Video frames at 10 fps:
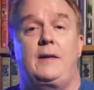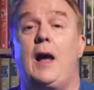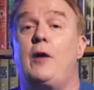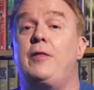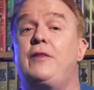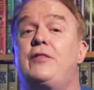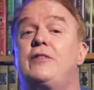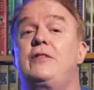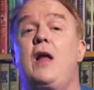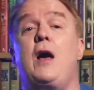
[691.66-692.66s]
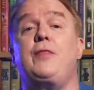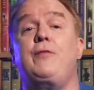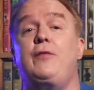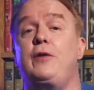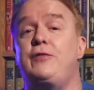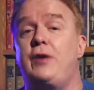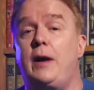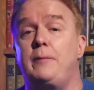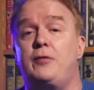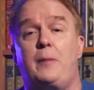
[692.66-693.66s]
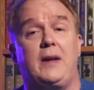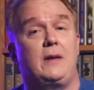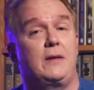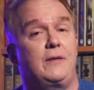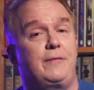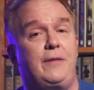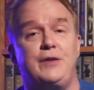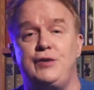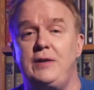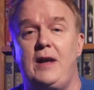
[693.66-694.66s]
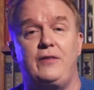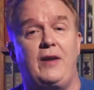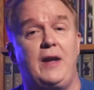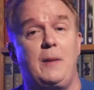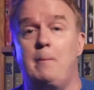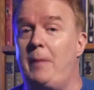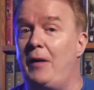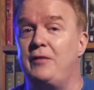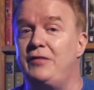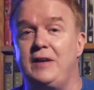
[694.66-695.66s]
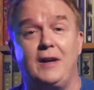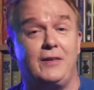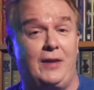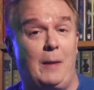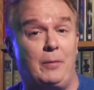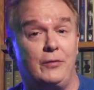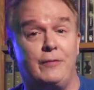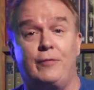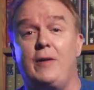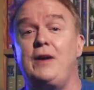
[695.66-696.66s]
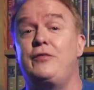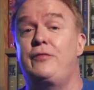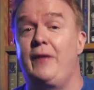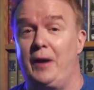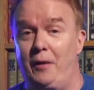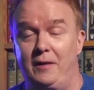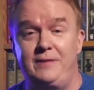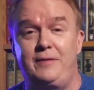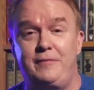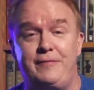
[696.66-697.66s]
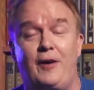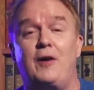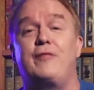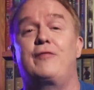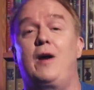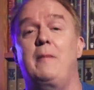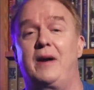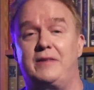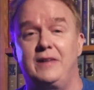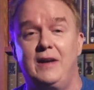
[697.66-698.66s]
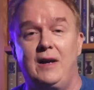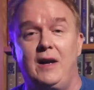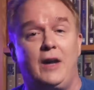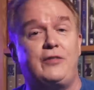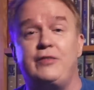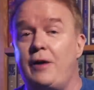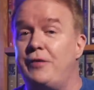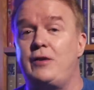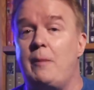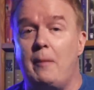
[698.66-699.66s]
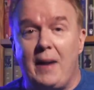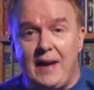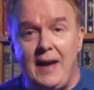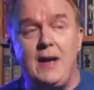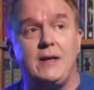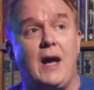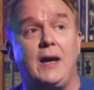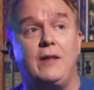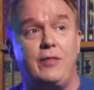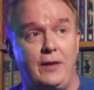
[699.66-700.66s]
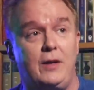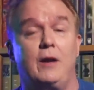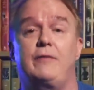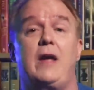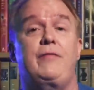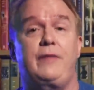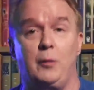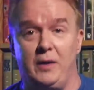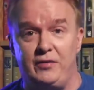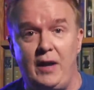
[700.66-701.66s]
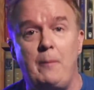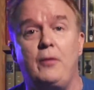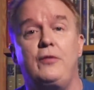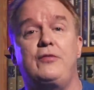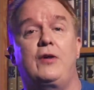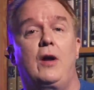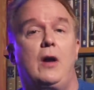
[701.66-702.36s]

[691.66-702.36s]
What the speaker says: Now, this is not the first time speculative fiction has had embarrassing examples of race fail. Far from it. Just off the top of my head, I can think of a few examples.